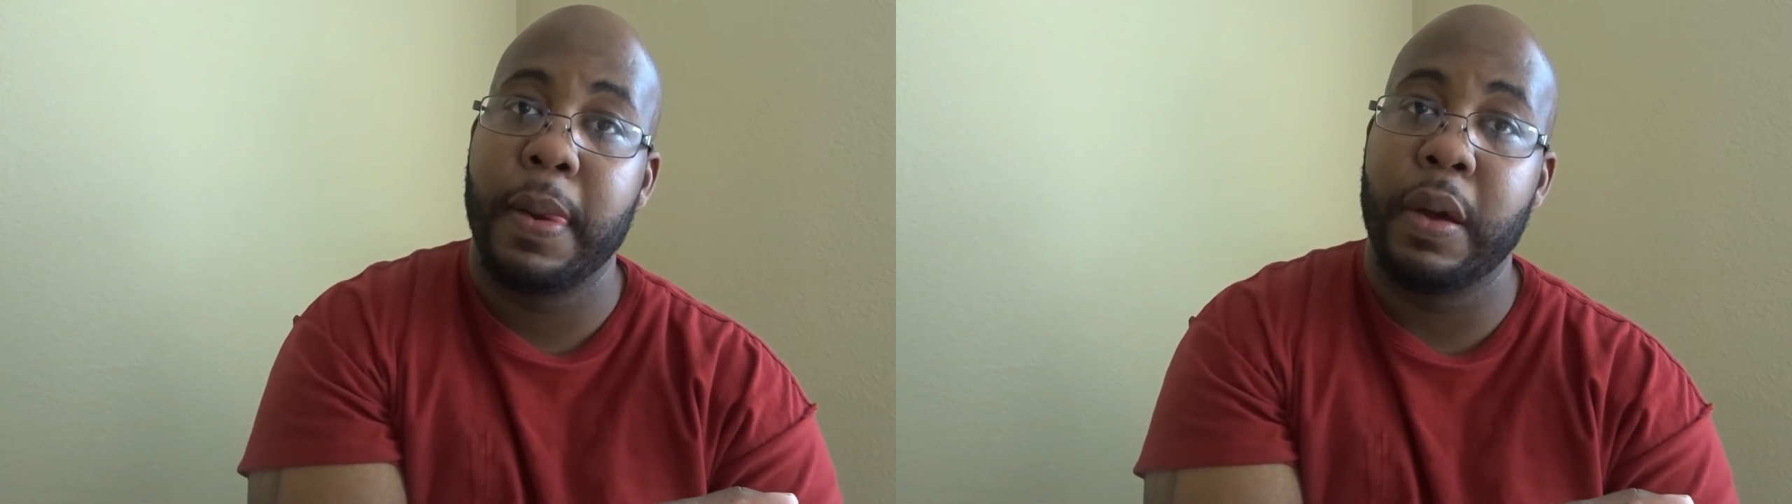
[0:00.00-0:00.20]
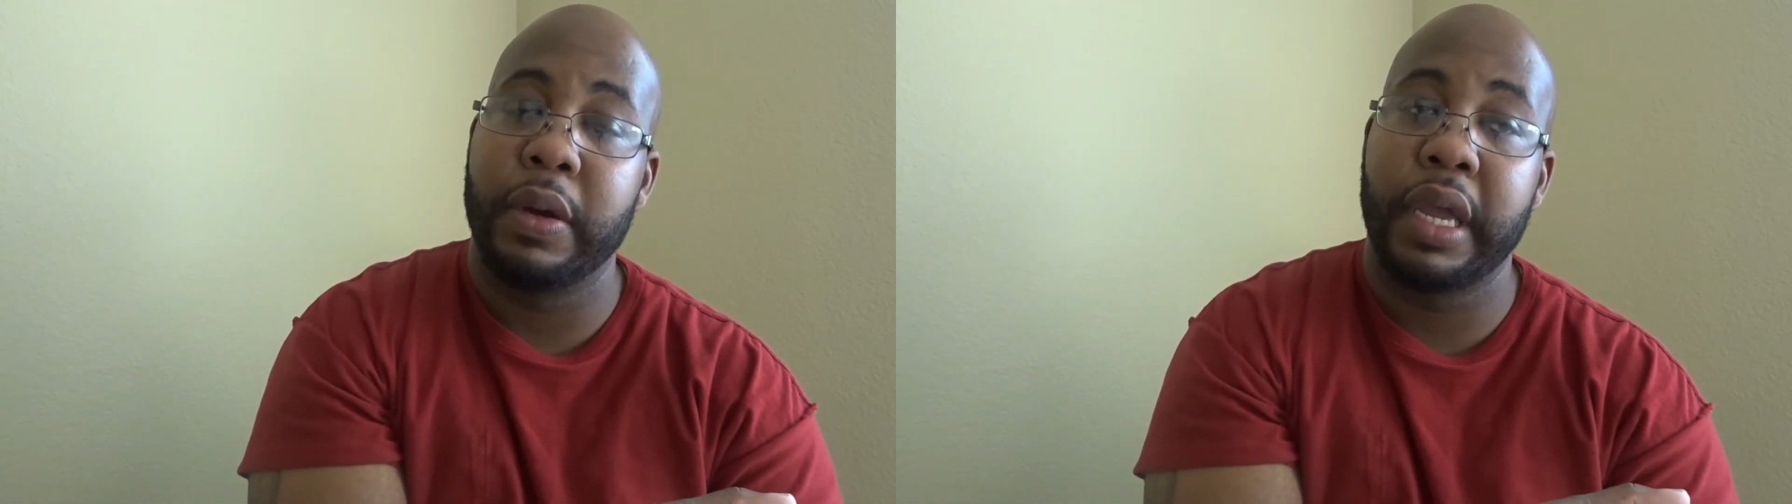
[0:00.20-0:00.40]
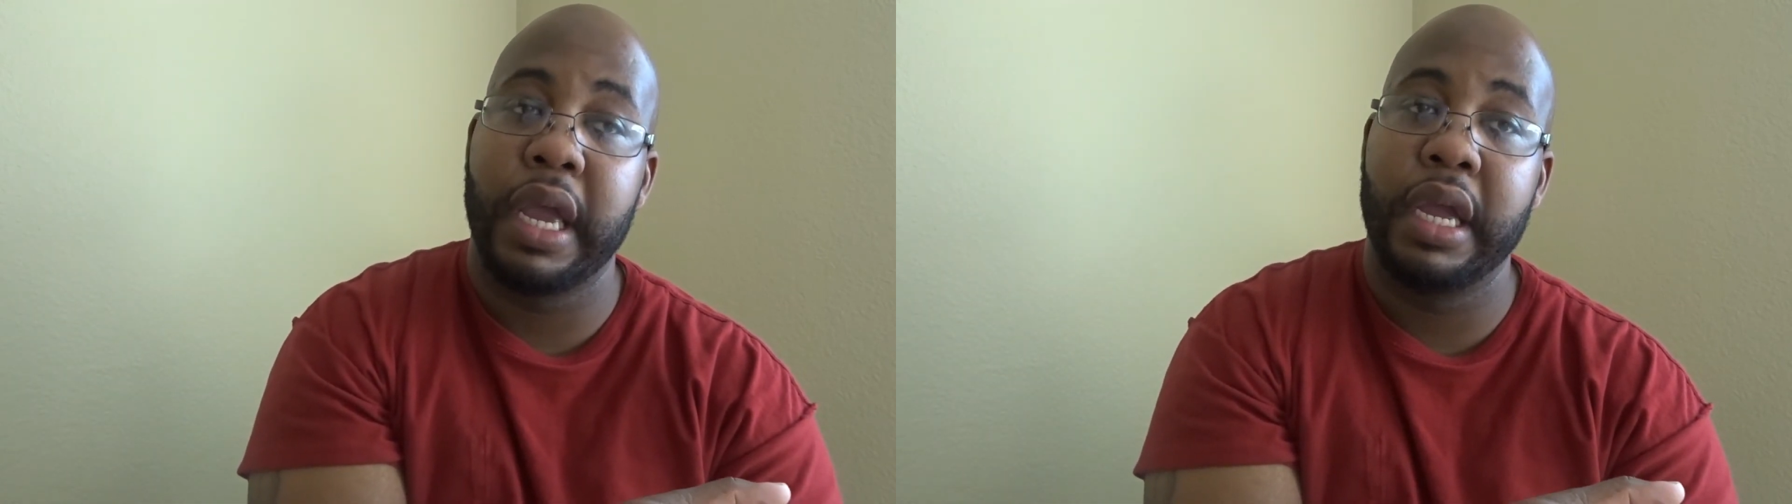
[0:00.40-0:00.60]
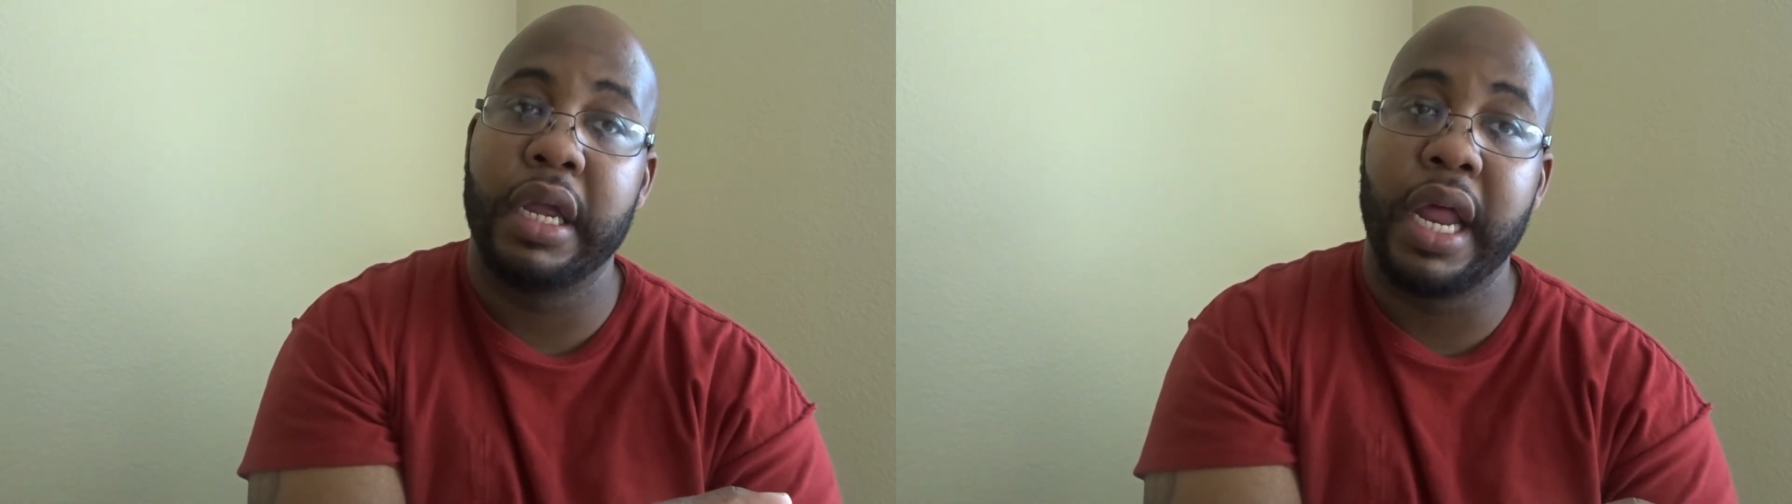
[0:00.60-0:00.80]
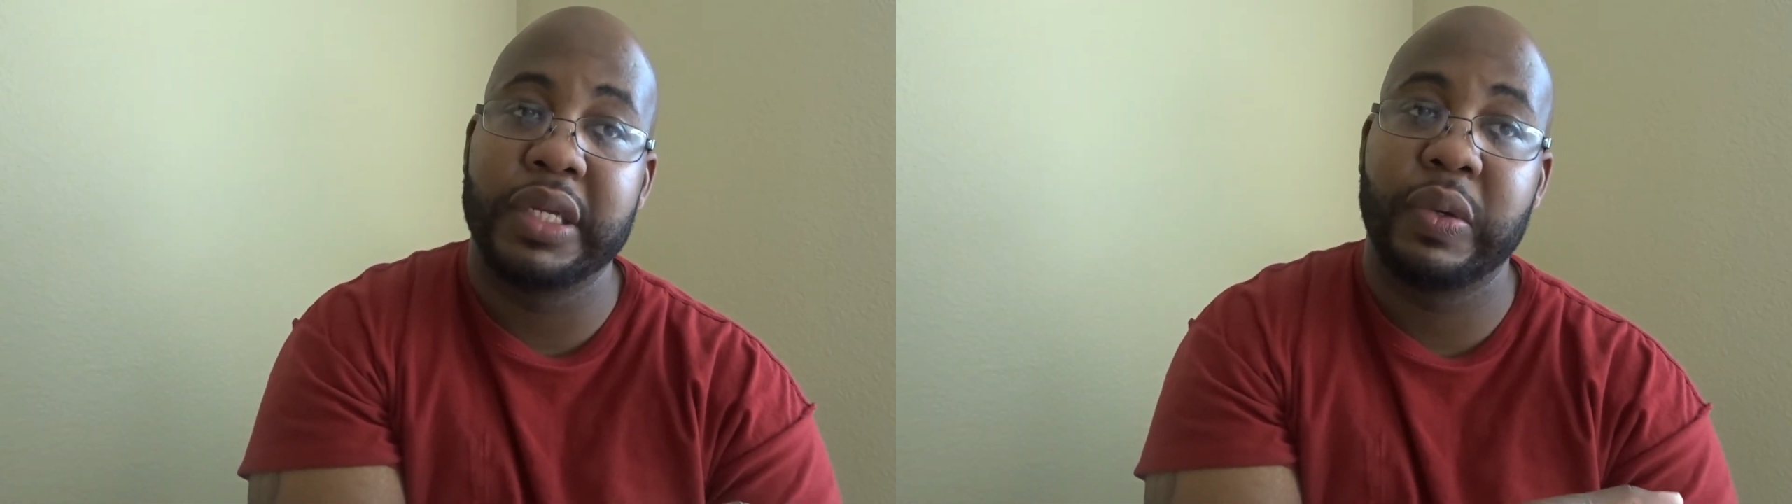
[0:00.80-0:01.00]
Okay,
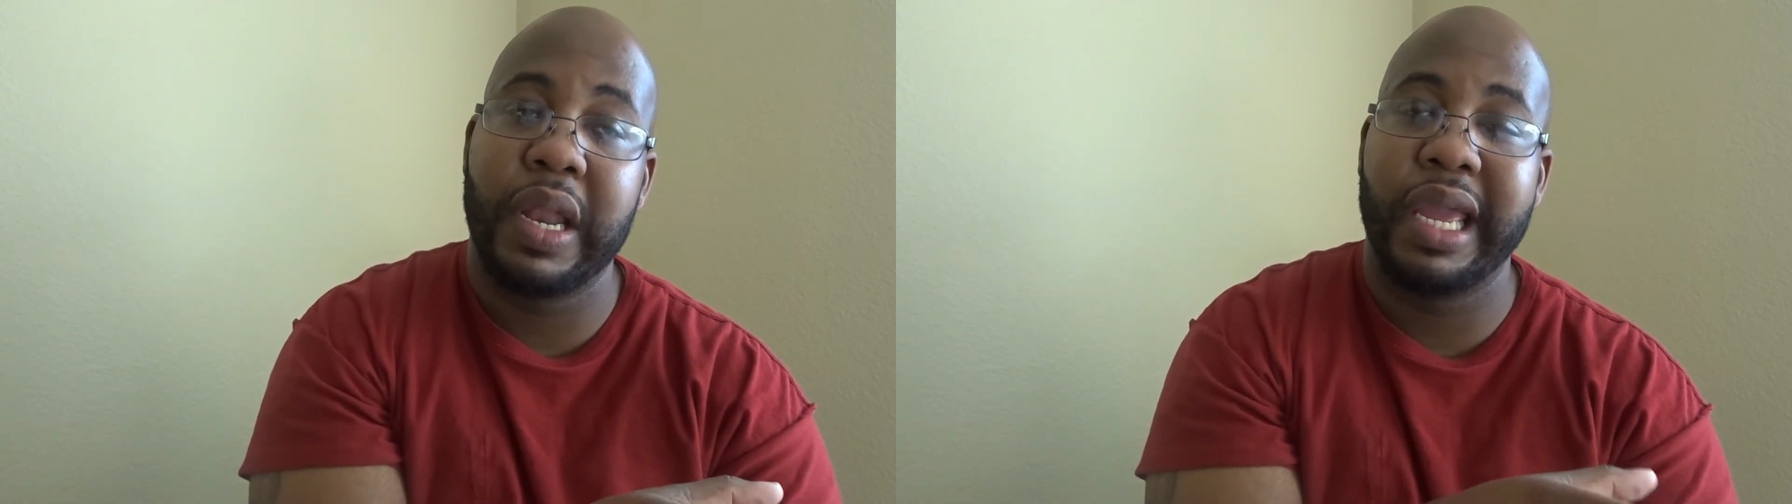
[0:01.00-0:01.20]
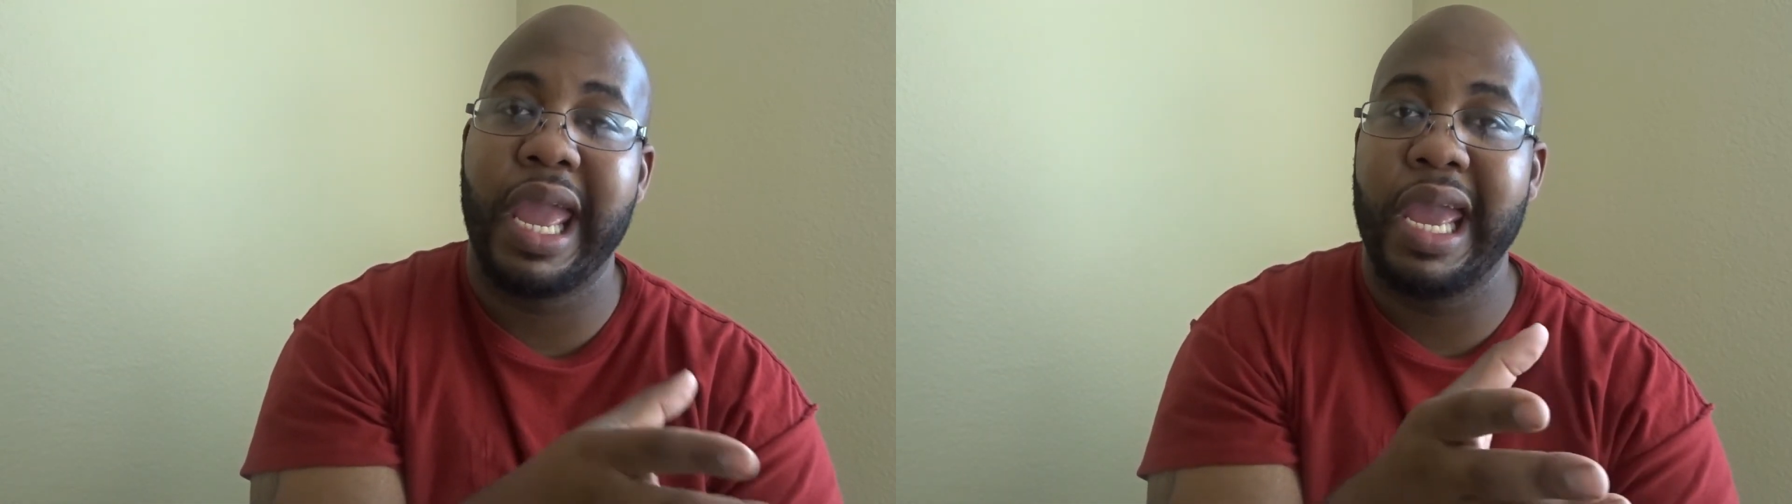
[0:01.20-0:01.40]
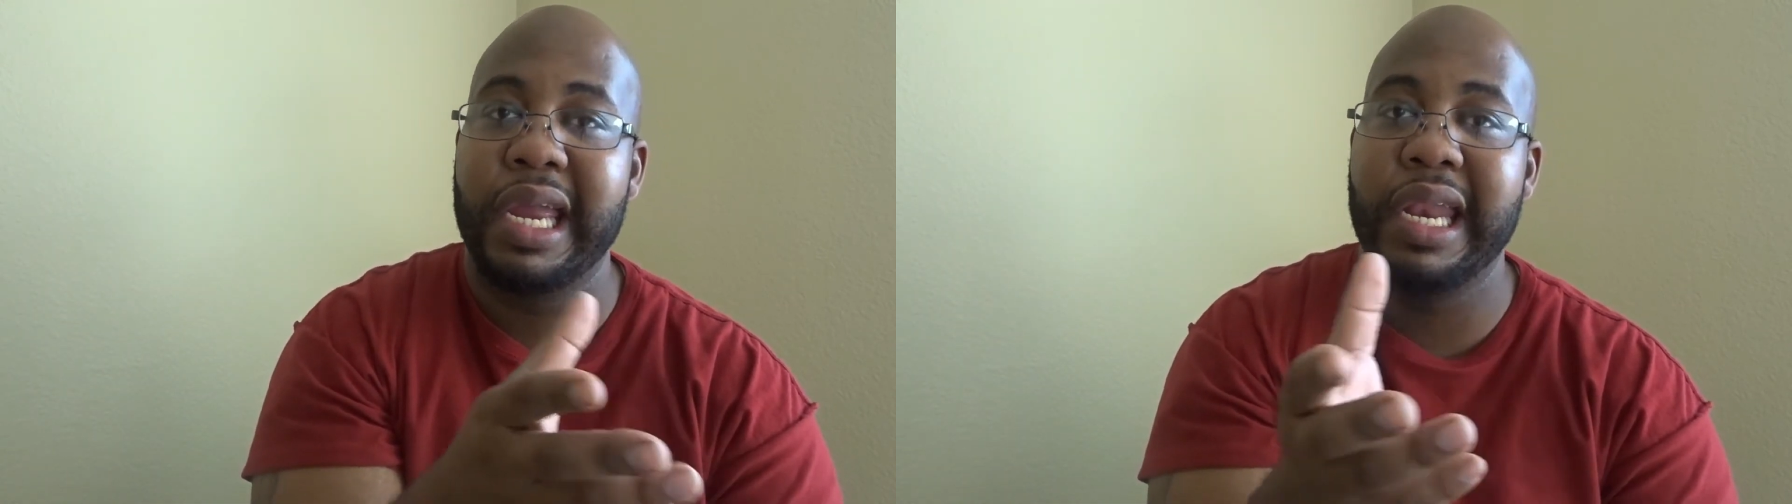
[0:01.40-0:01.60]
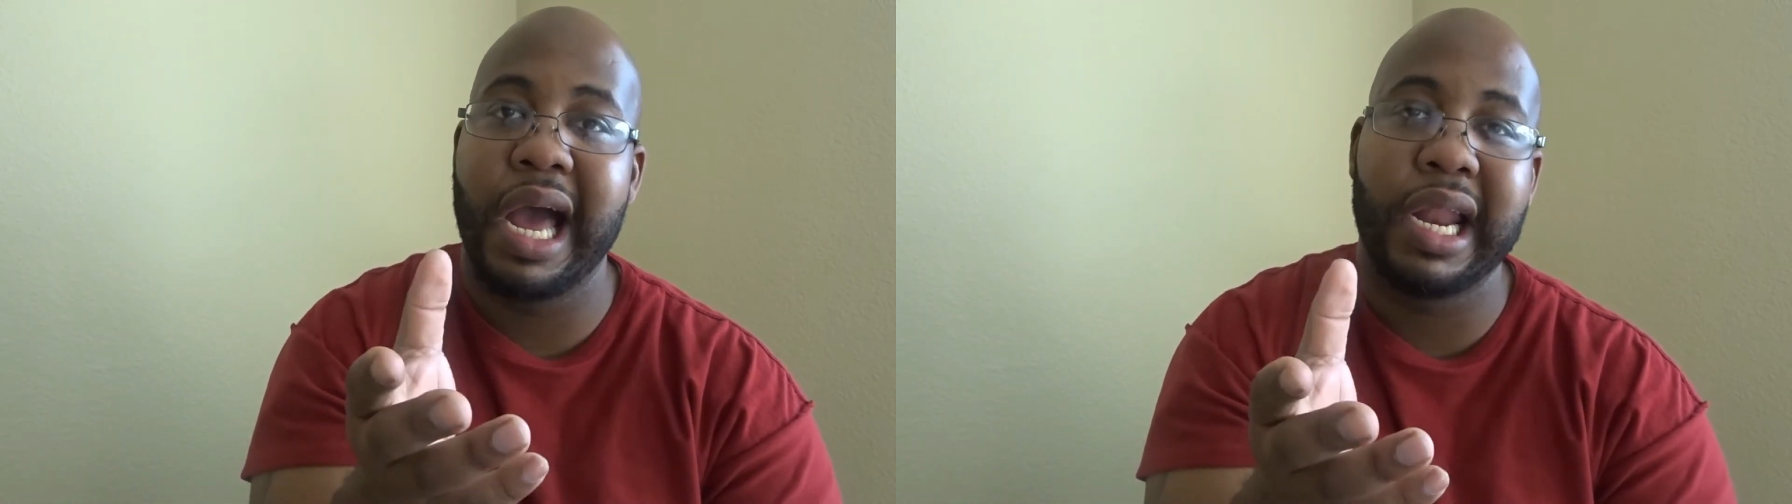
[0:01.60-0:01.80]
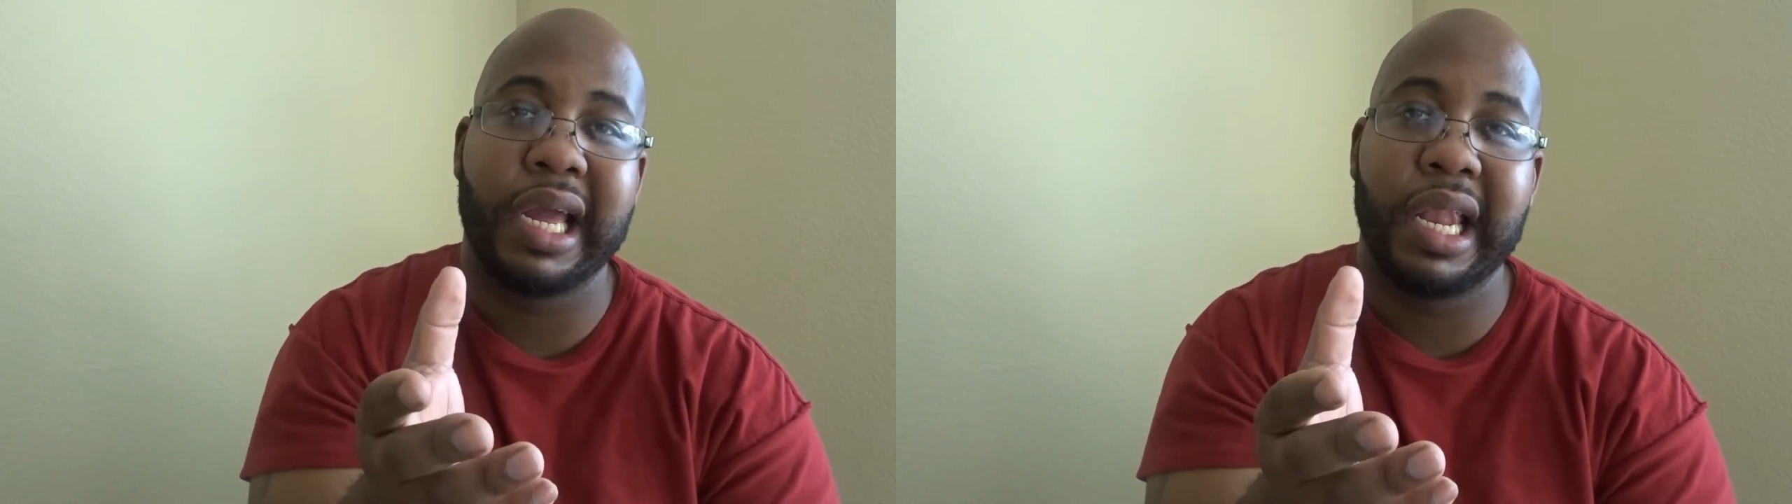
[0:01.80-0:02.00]
and that's around like 8,
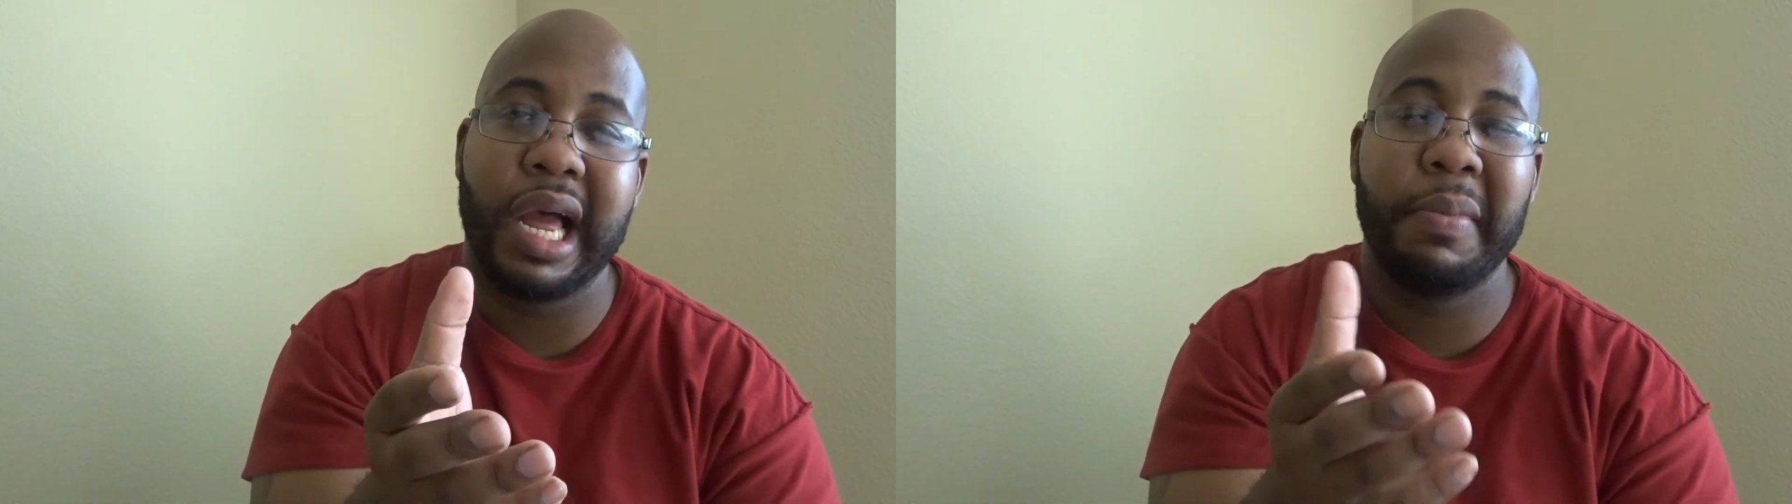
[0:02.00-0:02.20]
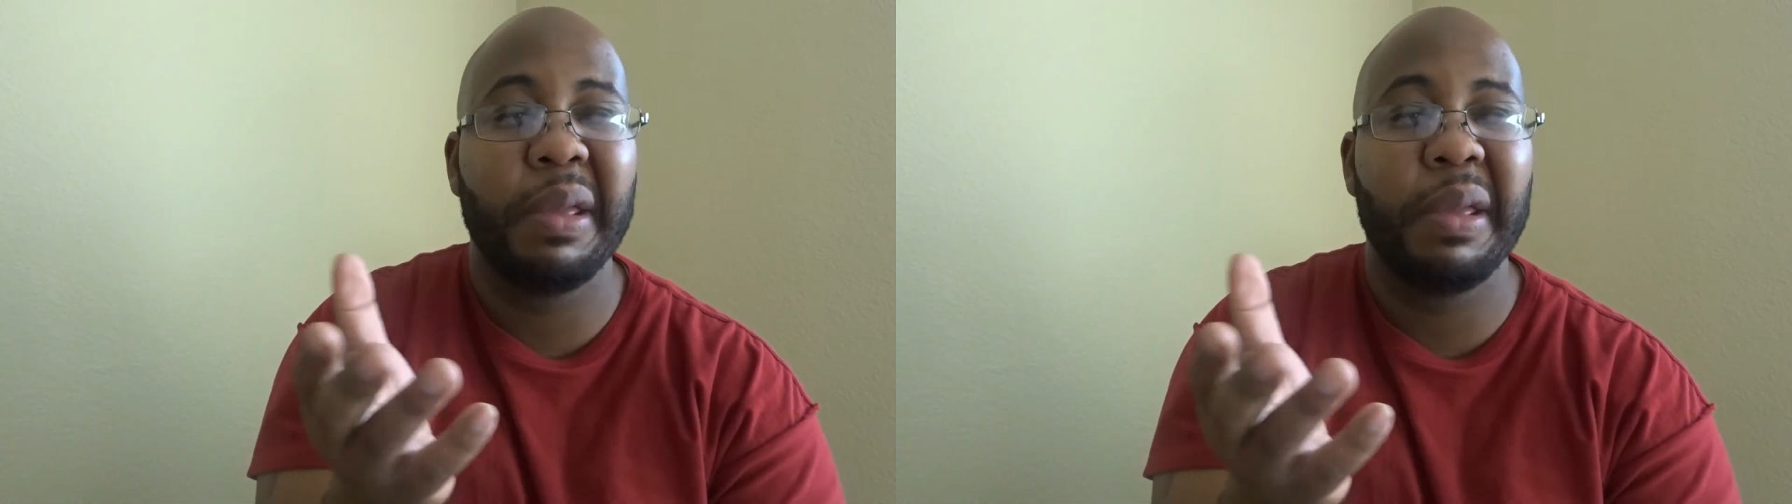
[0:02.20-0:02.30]
9 o'clock,